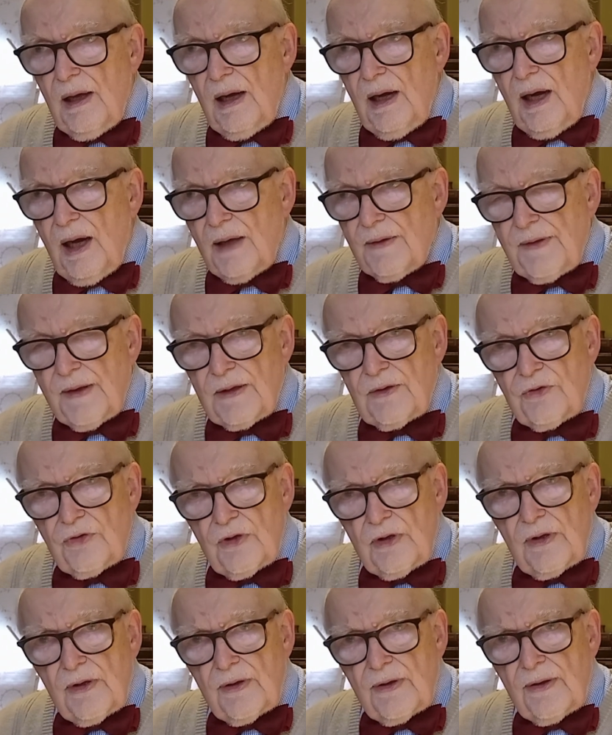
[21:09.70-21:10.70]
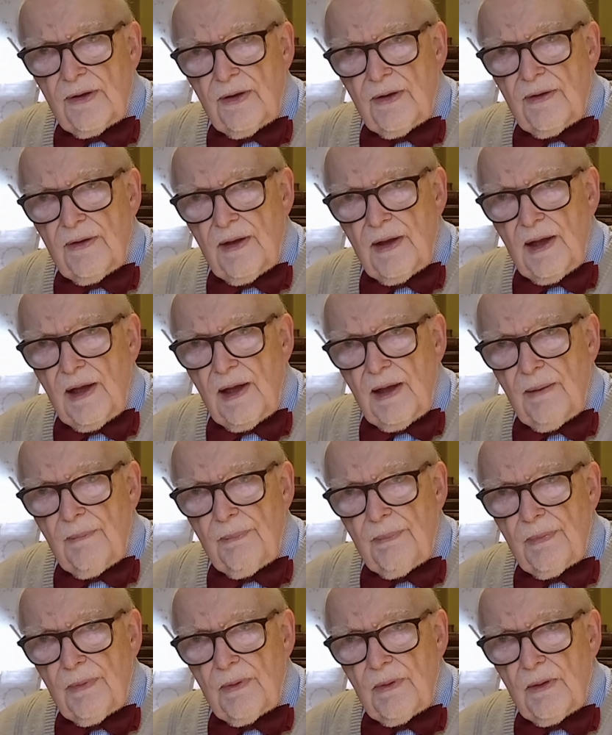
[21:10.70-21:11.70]
I think Jesus is there,
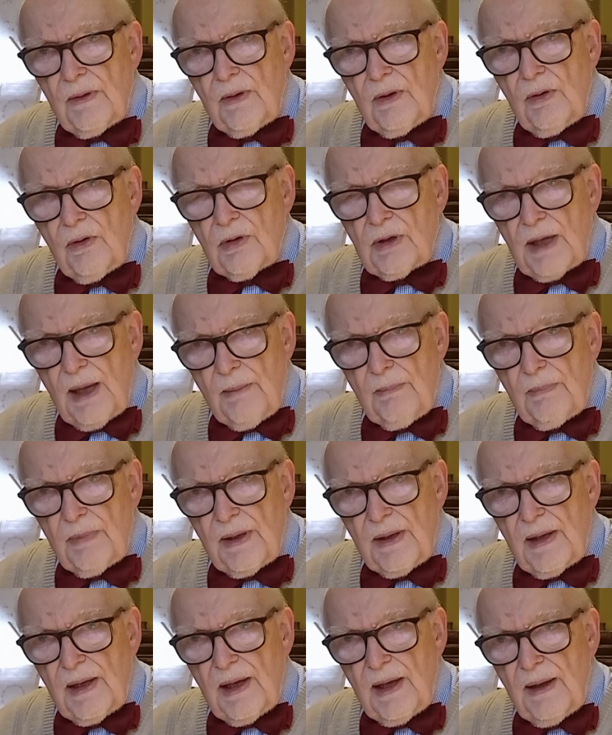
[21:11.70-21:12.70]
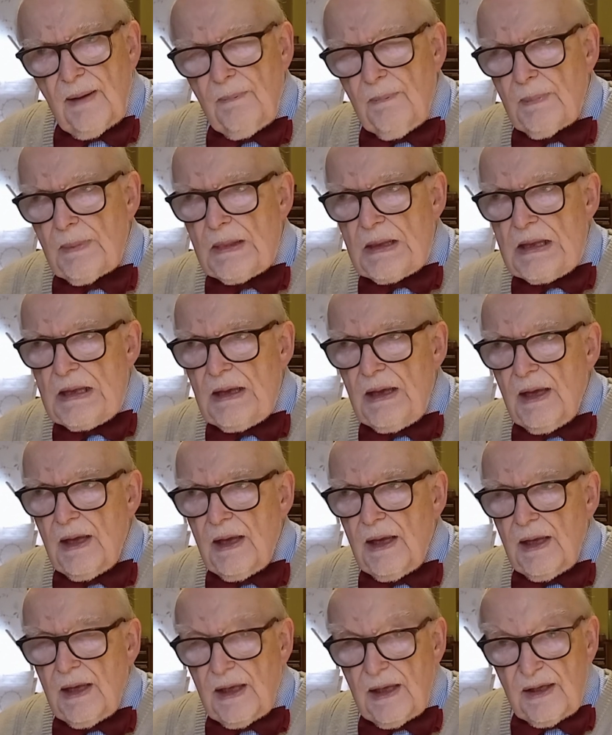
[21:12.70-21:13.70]
or can be there.
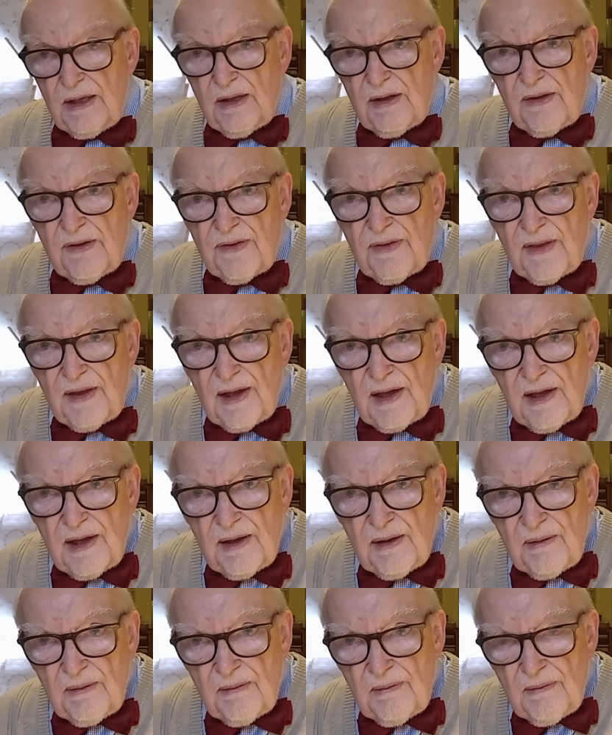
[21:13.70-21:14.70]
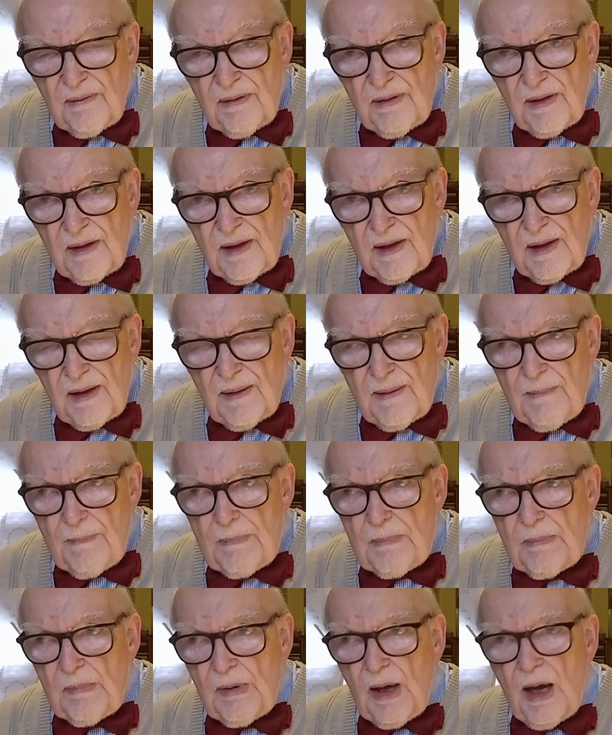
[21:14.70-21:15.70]
He is there,
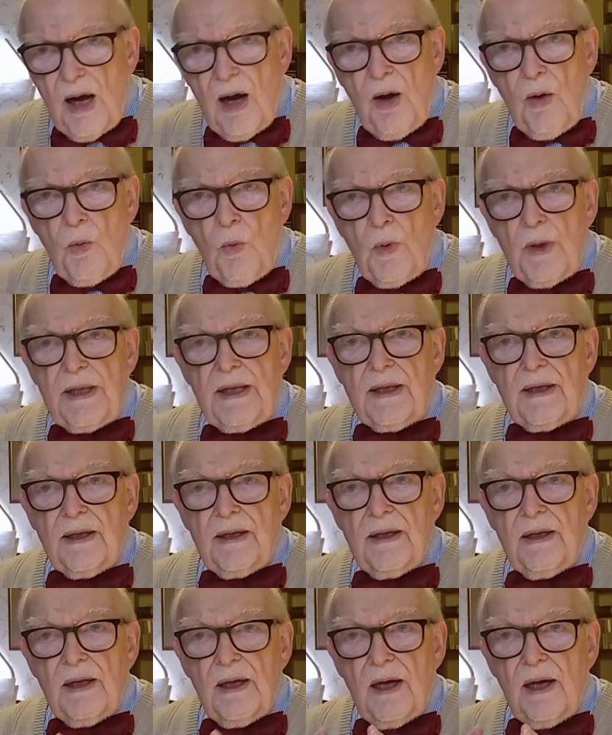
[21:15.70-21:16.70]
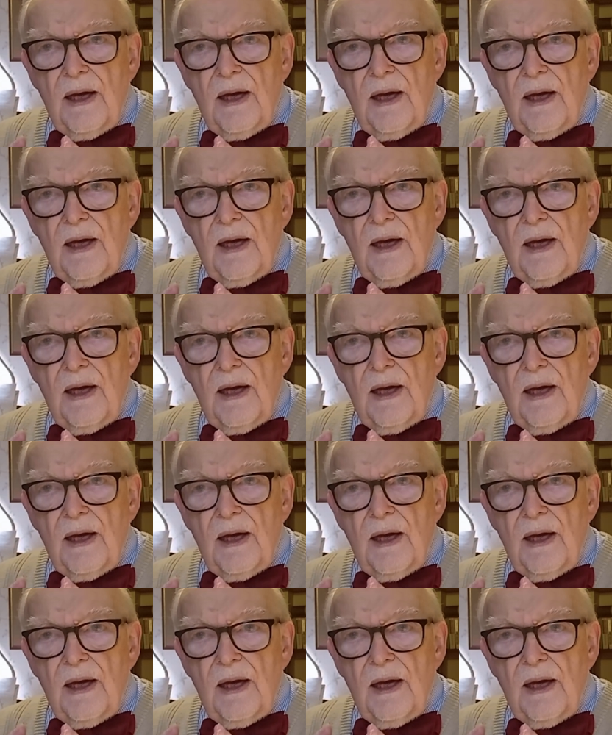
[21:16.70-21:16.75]
but are we